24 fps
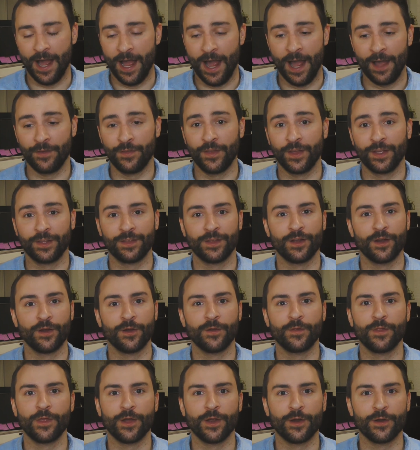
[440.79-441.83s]
I think
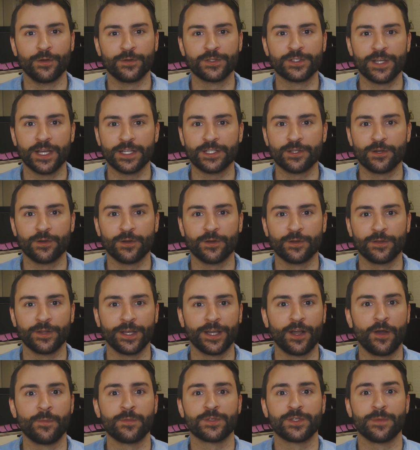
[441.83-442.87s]
their sites are
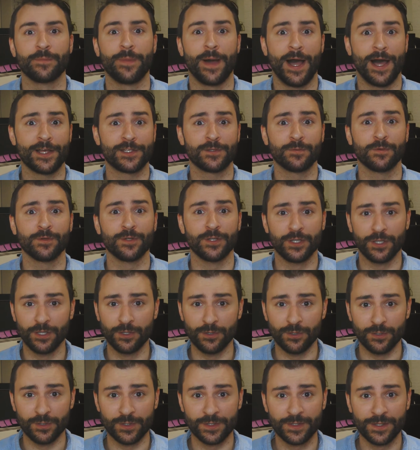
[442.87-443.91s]
like almost impossible to
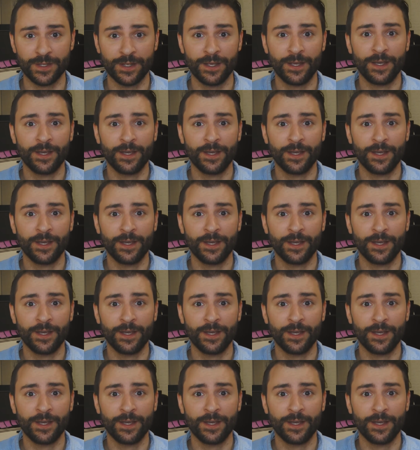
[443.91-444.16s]
use.